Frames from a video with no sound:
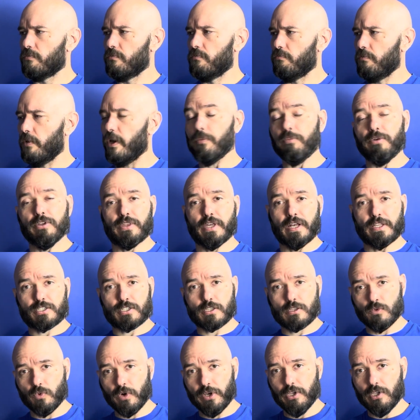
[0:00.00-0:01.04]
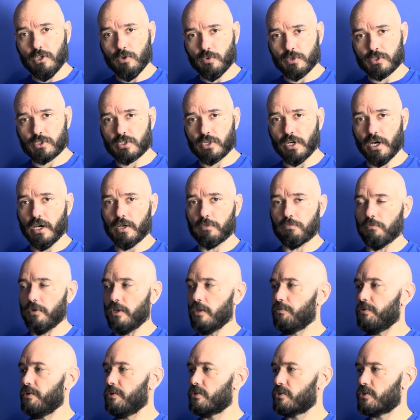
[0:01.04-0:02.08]
Maybe that's the way he was taught.
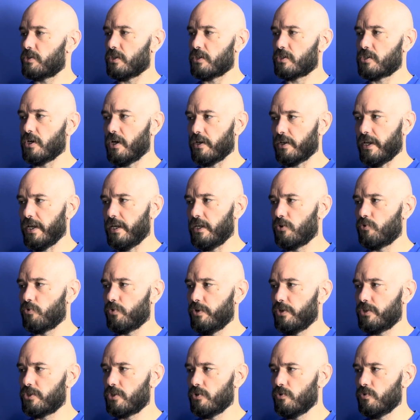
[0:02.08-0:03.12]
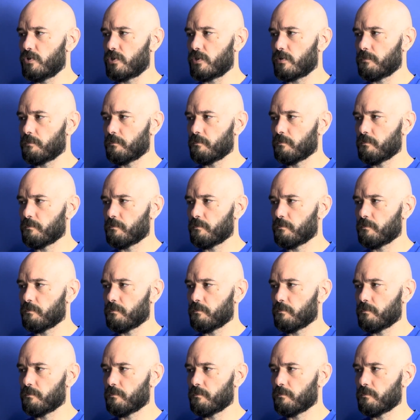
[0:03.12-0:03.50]
Maybe he's just got anger issues.